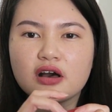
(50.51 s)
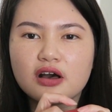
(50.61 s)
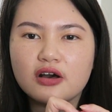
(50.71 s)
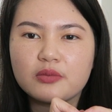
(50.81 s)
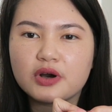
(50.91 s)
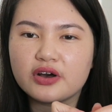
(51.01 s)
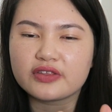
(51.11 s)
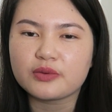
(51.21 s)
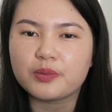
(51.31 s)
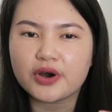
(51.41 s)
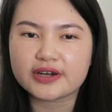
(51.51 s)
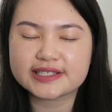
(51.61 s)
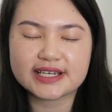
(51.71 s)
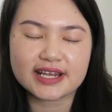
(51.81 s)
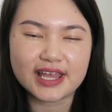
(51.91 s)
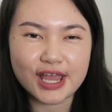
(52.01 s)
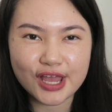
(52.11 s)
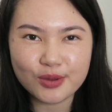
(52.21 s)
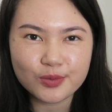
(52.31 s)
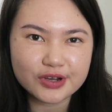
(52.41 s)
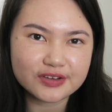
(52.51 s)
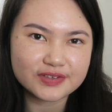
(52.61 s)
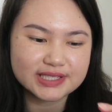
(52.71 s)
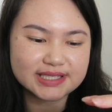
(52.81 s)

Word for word: on the box that it came with.